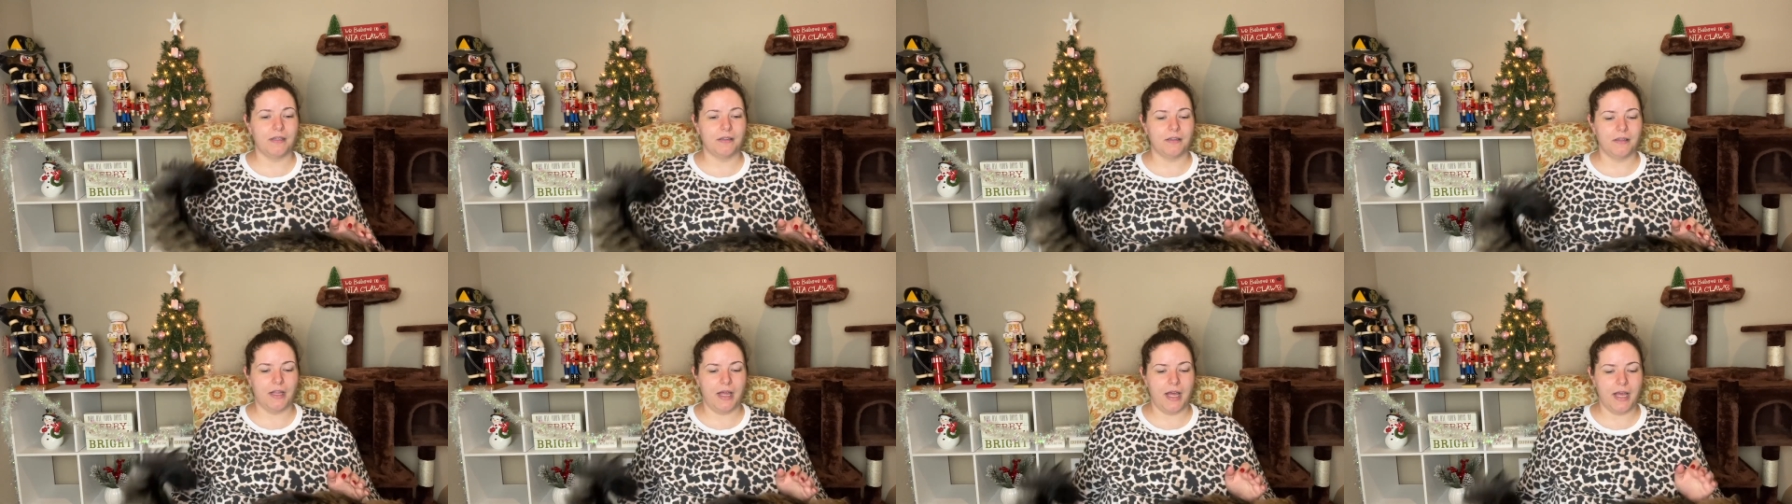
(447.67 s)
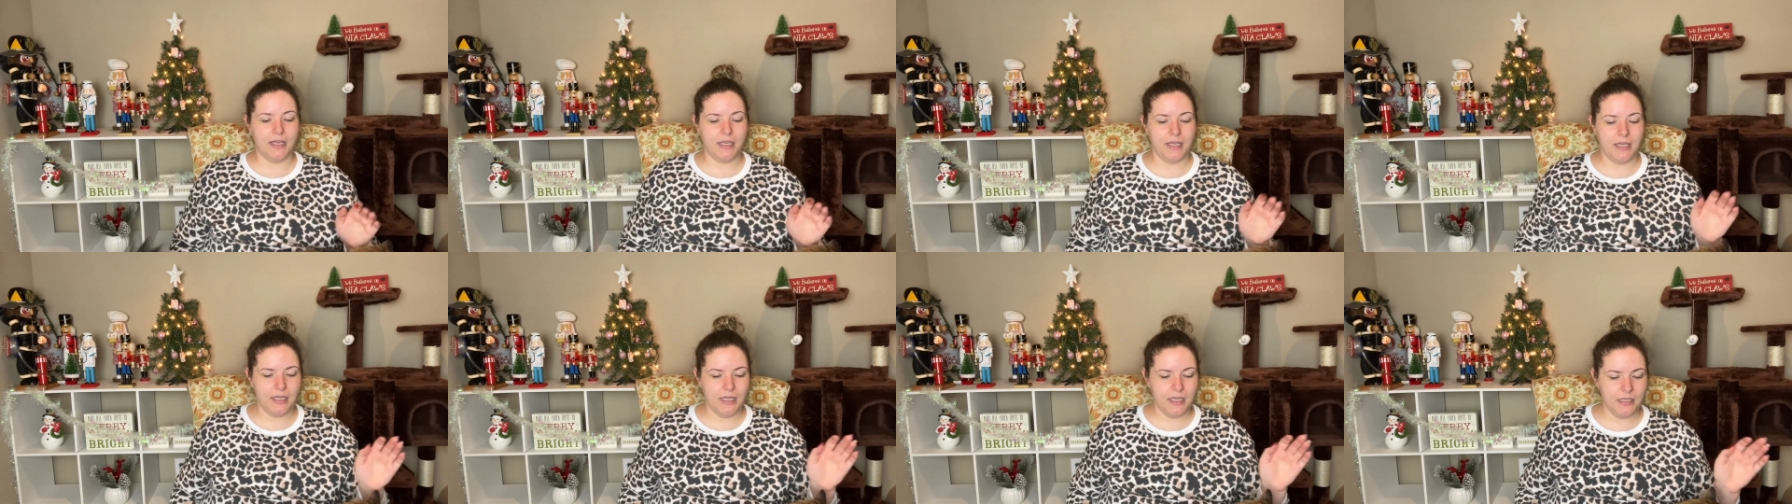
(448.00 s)

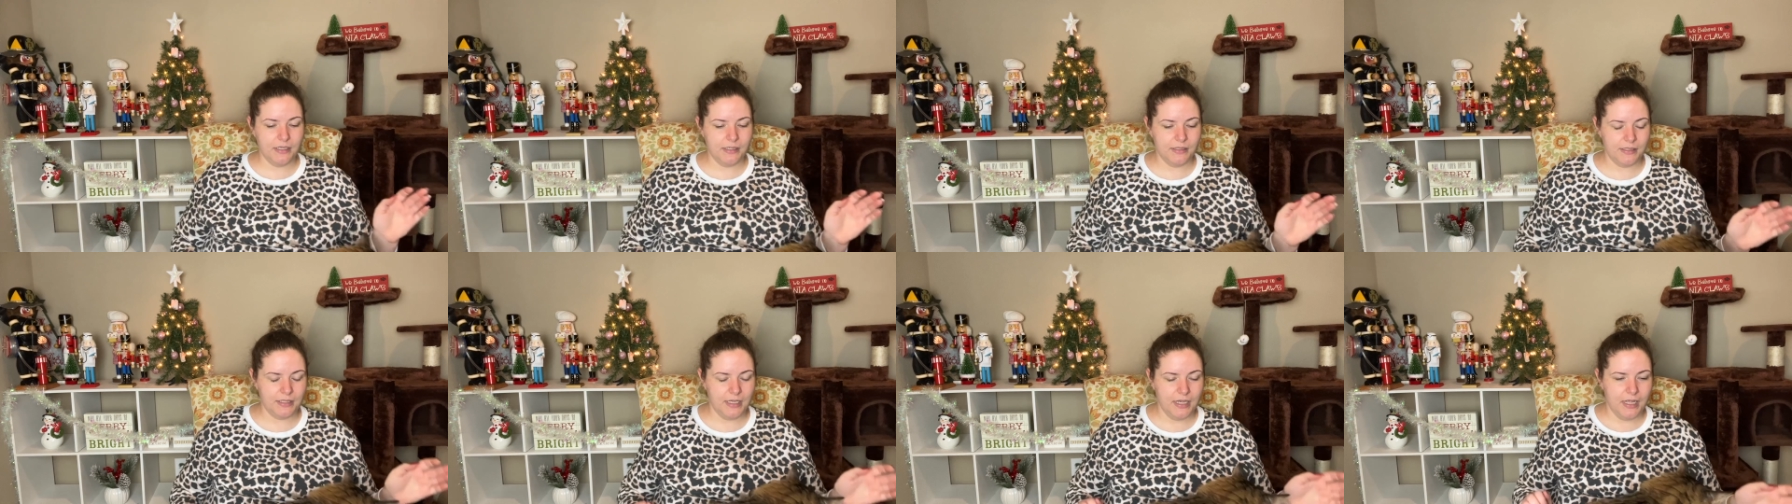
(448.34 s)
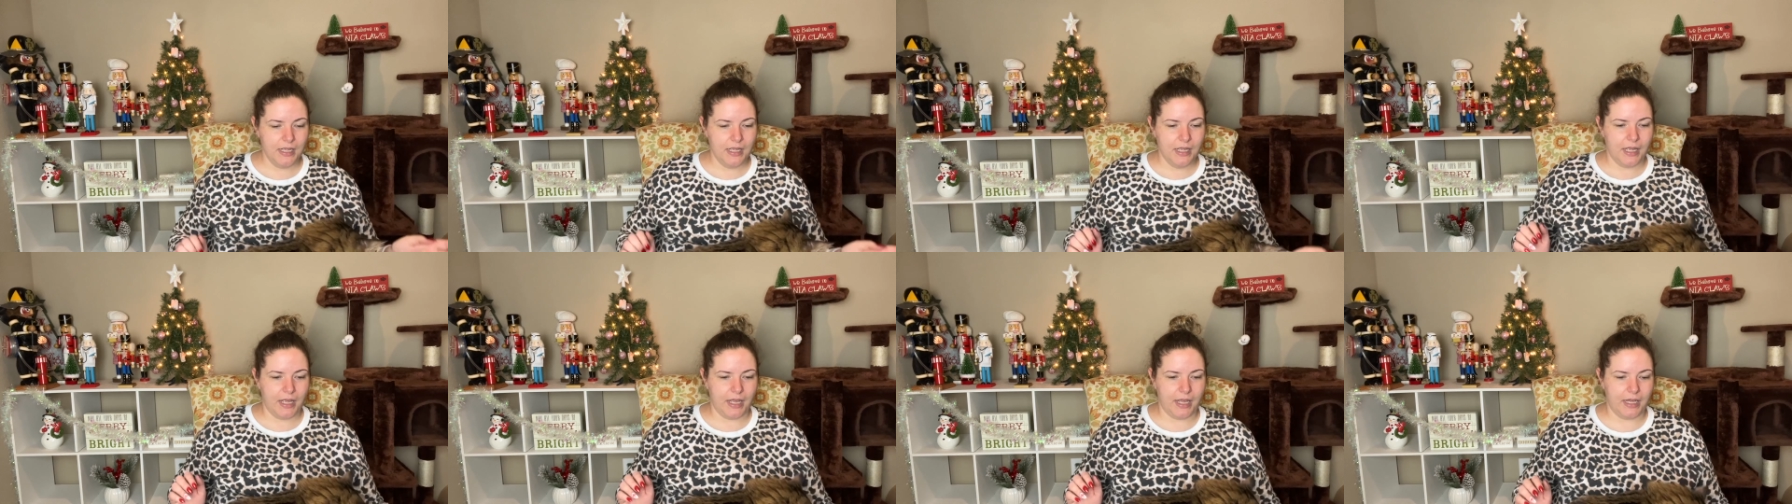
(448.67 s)
leggings
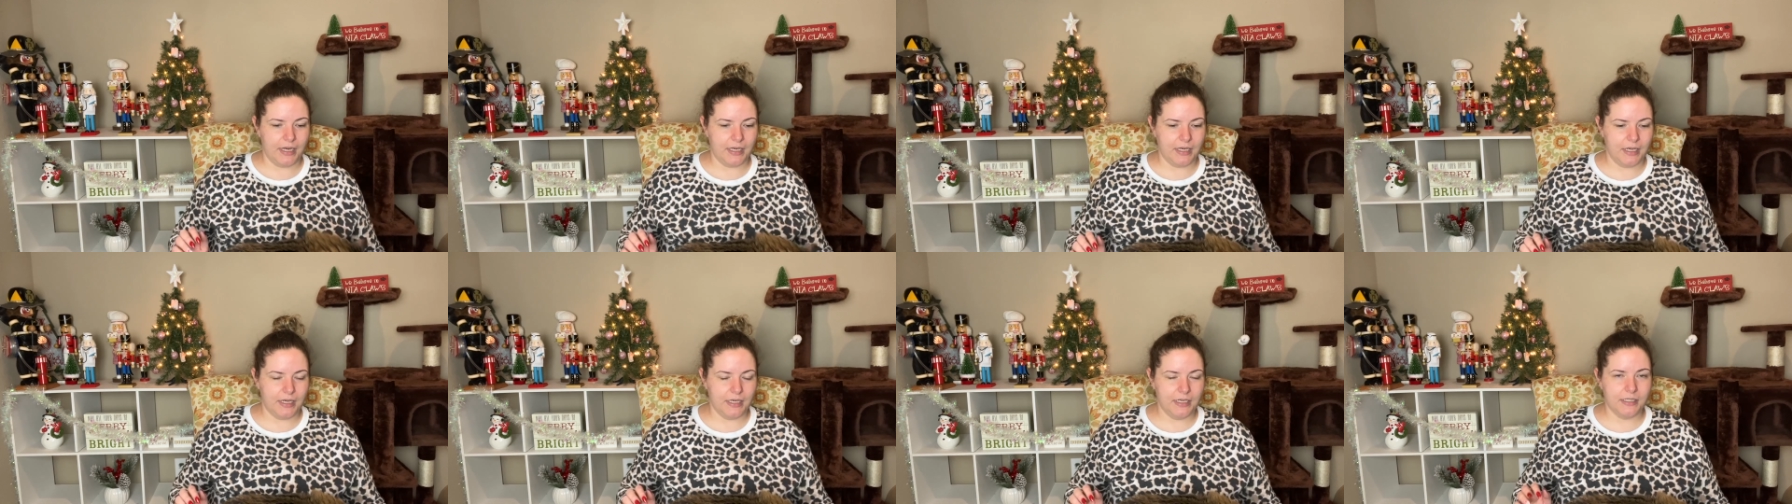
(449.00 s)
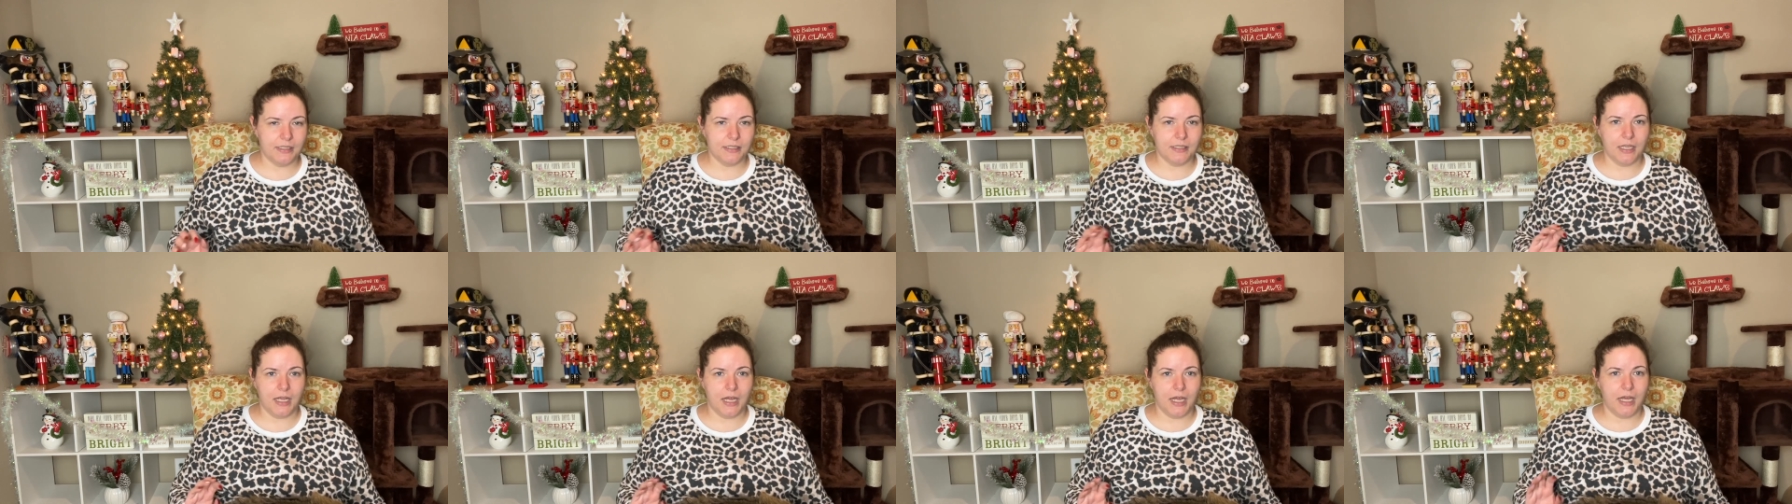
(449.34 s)
and he
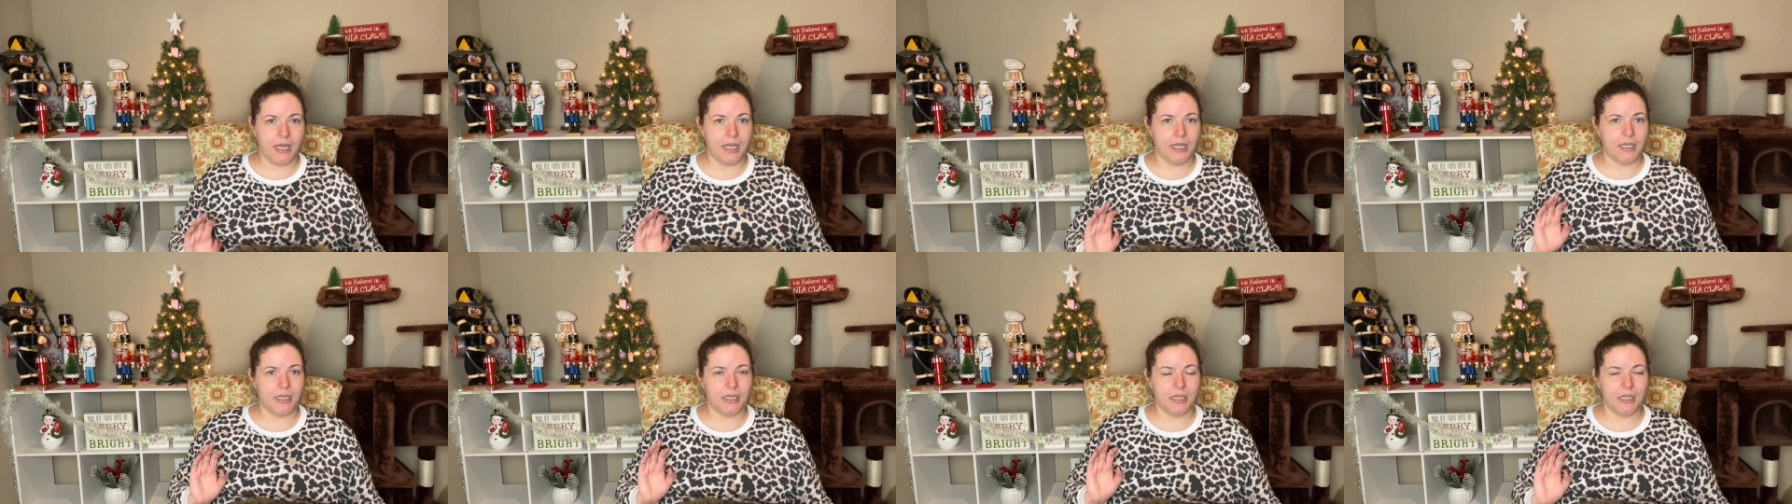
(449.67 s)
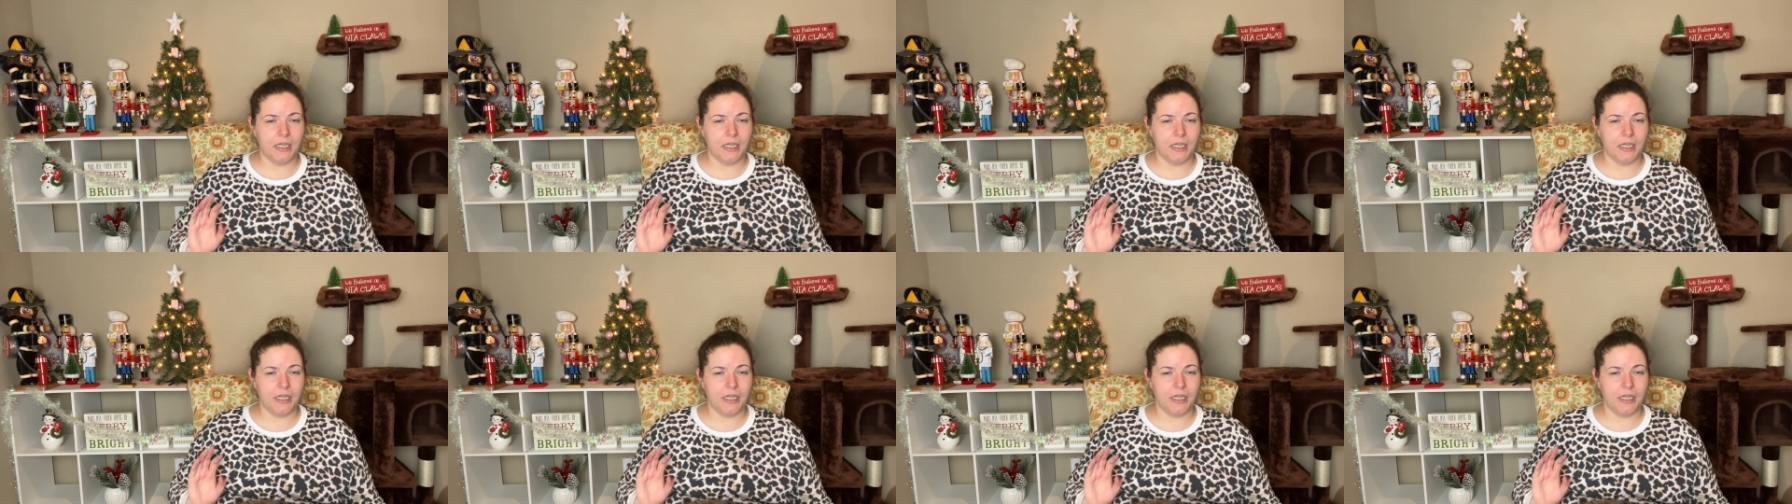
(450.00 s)
just like